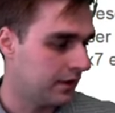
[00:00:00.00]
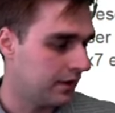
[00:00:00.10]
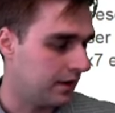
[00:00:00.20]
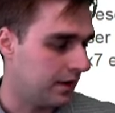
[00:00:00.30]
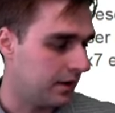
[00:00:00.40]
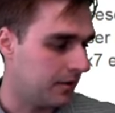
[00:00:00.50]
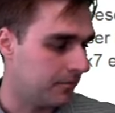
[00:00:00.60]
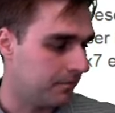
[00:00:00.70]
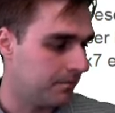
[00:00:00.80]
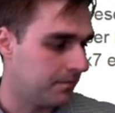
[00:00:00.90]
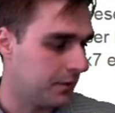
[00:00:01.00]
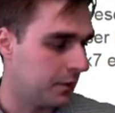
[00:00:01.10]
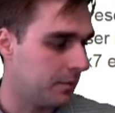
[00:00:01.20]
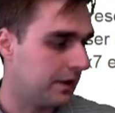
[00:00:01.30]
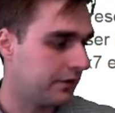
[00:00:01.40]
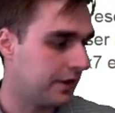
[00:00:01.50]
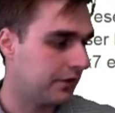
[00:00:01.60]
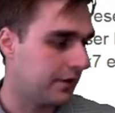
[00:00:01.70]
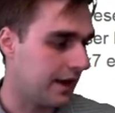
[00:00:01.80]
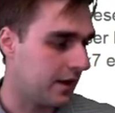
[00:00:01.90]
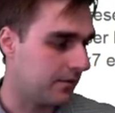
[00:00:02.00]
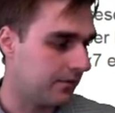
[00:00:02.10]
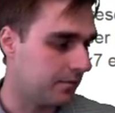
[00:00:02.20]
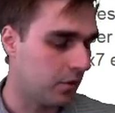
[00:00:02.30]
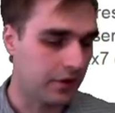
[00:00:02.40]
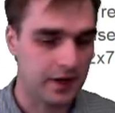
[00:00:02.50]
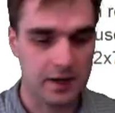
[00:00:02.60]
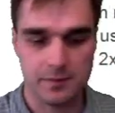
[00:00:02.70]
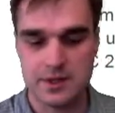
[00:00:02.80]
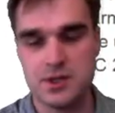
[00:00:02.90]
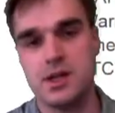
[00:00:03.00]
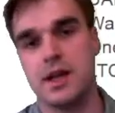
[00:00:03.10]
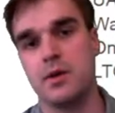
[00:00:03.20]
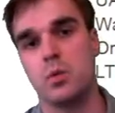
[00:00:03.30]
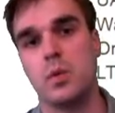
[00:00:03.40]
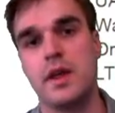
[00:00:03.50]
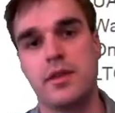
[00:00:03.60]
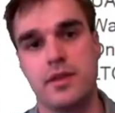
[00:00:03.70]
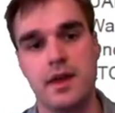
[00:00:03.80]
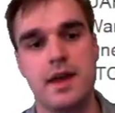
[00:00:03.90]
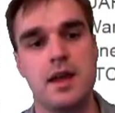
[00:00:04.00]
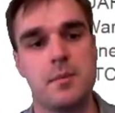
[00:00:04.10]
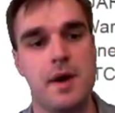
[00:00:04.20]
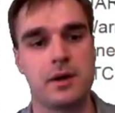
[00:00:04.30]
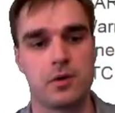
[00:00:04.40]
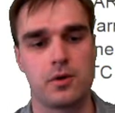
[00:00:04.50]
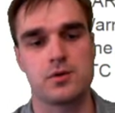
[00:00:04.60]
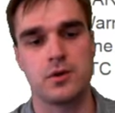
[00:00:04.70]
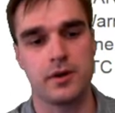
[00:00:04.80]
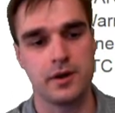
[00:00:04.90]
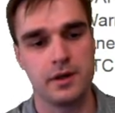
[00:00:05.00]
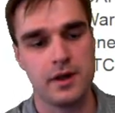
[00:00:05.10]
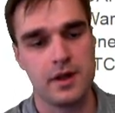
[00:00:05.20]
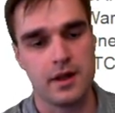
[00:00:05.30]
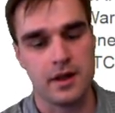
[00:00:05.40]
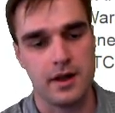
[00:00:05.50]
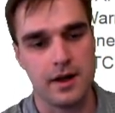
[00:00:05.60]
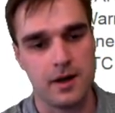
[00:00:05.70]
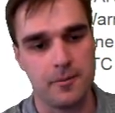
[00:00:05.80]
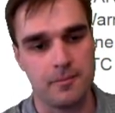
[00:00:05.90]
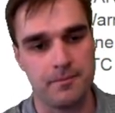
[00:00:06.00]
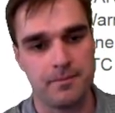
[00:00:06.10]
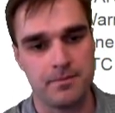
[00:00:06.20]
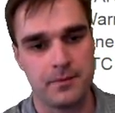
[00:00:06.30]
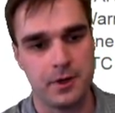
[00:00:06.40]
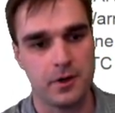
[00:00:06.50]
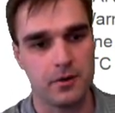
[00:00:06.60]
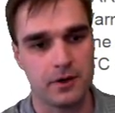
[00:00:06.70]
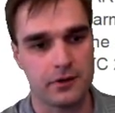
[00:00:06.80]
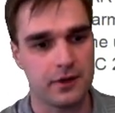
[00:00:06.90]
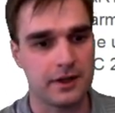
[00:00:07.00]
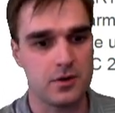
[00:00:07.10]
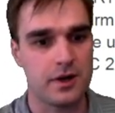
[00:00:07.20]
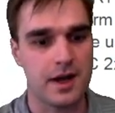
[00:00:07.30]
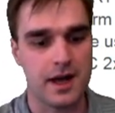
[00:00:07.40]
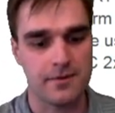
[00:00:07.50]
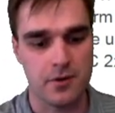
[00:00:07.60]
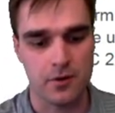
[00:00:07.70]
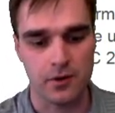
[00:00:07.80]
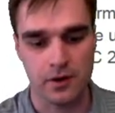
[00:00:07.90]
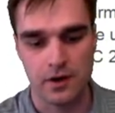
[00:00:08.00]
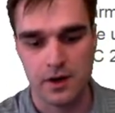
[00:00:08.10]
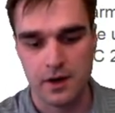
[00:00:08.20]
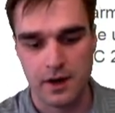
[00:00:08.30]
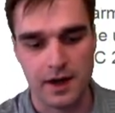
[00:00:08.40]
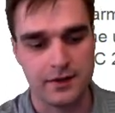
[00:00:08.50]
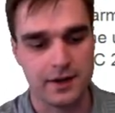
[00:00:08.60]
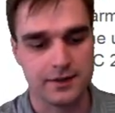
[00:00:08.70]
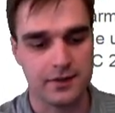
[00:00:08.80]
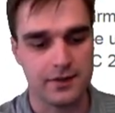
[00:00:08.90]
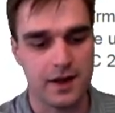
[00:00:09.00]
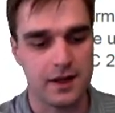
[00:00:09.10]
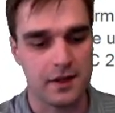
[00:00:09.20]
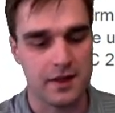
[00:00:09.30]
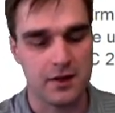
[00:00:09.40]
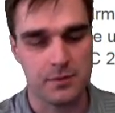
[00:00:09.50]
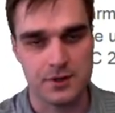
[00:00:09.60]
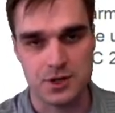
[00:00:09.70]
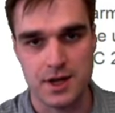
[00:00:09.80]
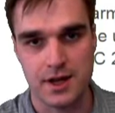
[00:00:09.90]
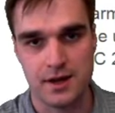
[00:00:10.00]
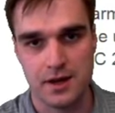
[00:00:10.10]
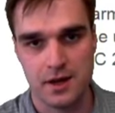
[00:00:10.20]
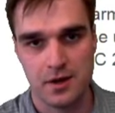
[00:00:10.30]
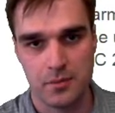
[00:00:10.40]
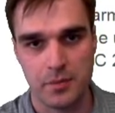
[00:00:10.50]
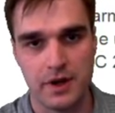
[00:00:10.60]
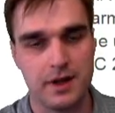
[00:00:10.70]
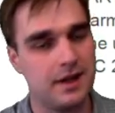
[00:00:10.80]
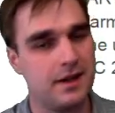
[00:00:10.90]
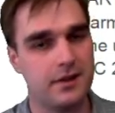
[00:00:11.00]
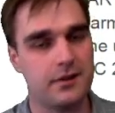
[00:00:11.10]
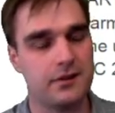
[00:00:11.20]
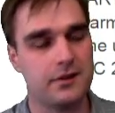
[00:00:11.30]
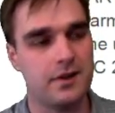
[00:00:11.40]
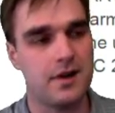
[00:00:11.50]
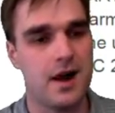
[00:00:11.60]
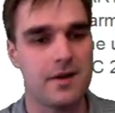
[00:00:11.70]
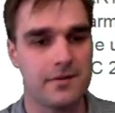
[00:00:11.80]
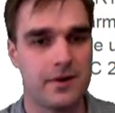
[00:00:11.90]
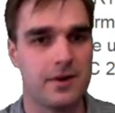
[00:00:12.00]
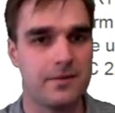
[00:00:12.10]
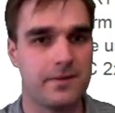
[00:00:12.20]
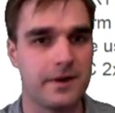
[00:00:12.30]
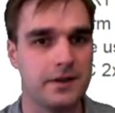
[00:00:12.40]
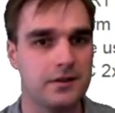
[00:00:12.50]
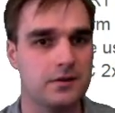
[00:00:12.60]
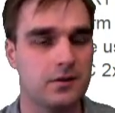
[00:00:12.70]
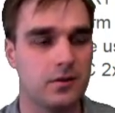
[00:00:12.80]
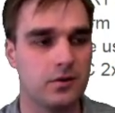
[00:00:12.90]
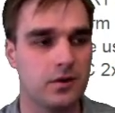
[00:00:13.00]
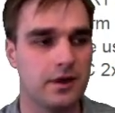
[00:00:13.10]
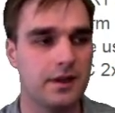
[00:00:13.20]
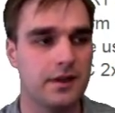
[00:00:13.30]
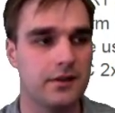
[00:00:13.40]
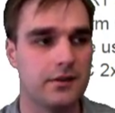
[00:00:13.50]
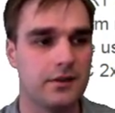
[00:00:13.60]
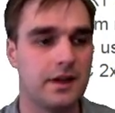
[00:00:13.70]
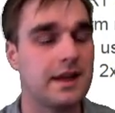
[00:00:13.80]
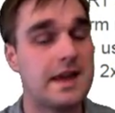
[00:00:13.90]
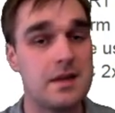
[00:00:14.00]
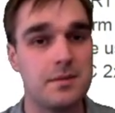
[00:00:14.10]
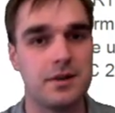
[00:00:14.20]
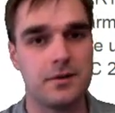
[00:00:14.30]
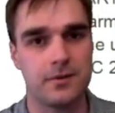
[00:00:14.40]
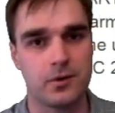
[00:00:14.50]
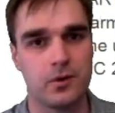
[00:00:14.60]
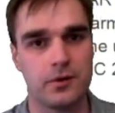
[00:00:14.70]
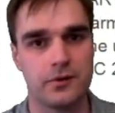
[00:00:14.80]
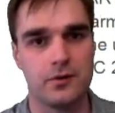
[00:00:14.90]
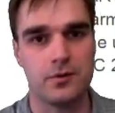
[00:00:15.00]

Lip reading: you know, it makes sense to have both an FPGA with a microcontroller, you know, because like you can have your high-tech design on the FPGA, but it is not very fun, or it can be difficult to